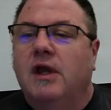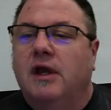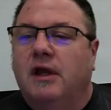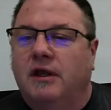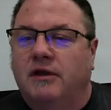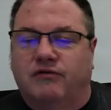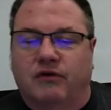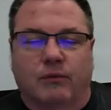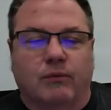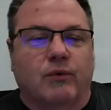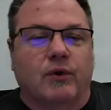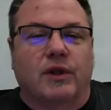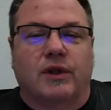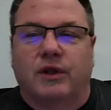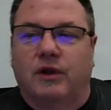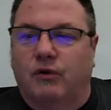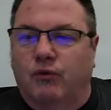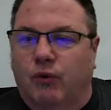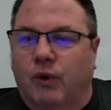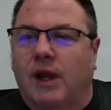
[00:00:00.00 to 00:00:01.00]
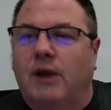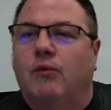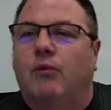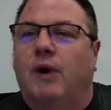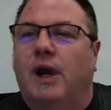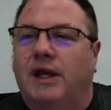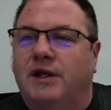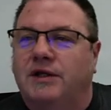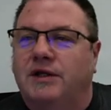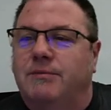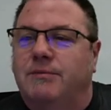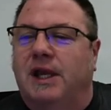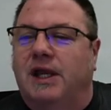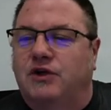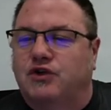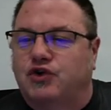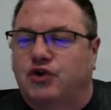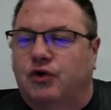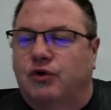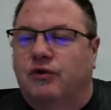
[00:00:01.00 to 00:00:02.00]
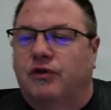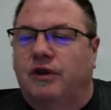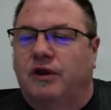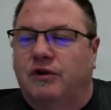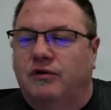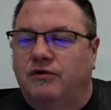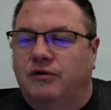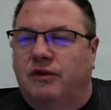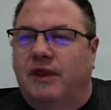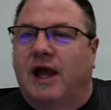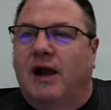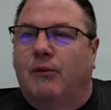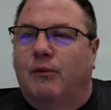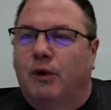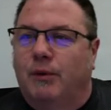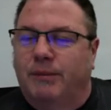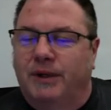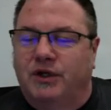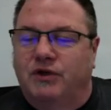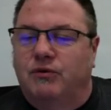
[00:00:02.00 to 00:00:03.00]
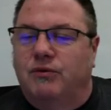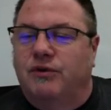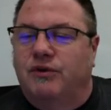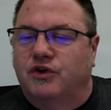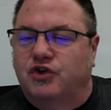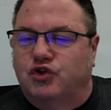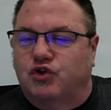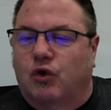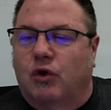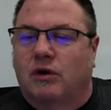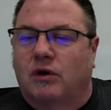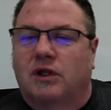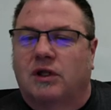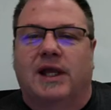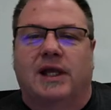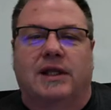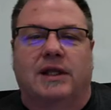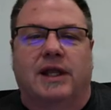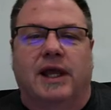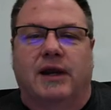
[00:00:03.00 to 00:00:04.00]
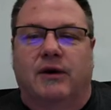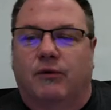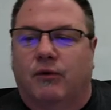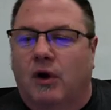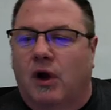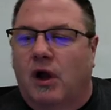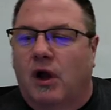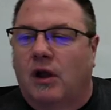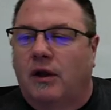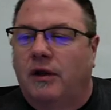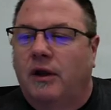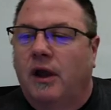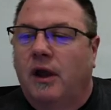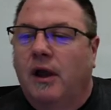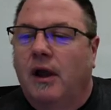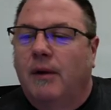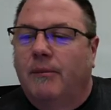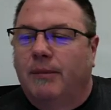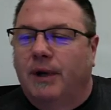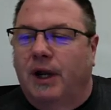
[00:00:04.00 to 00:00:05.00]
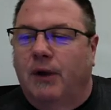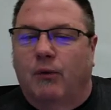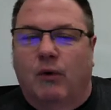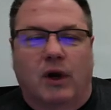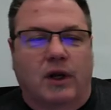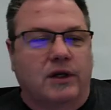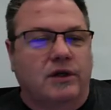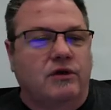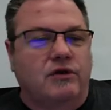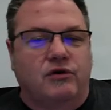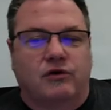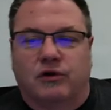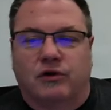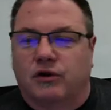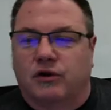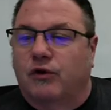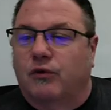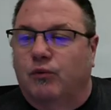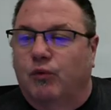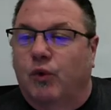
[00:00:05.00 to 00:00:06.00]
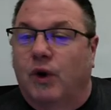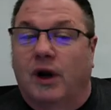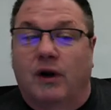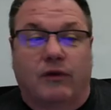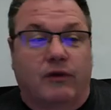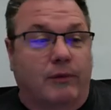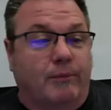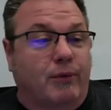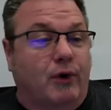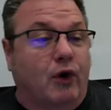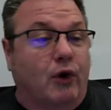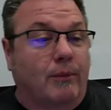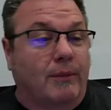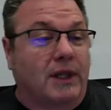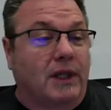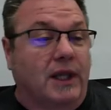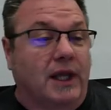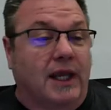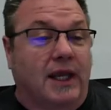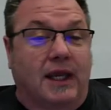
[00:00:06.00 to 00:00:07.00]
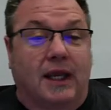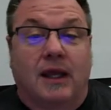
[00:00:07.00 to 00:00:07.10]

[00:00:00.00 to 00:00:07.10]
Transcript: It's a really great way to make sure that you do that. We'll be doing the short link later on, but I wanted you to learn where the permalink